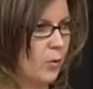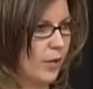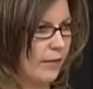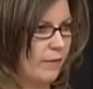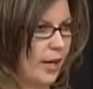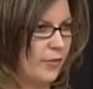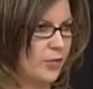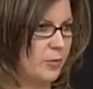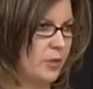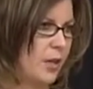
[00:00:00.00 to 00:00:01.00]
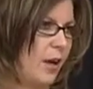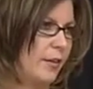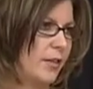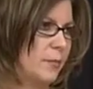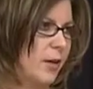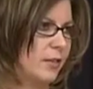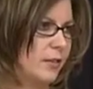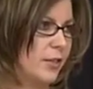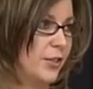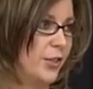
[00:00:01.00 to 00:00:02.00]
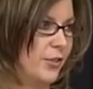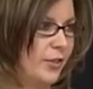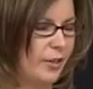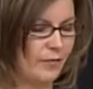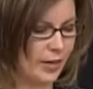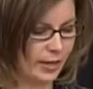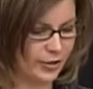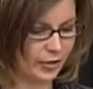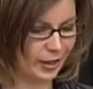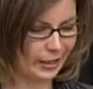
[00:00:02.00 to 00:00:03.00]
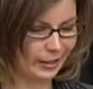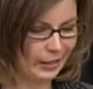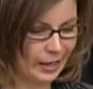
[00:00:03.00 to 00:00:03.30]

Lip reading: 0.5 GPA and expect to continue to get financial aid.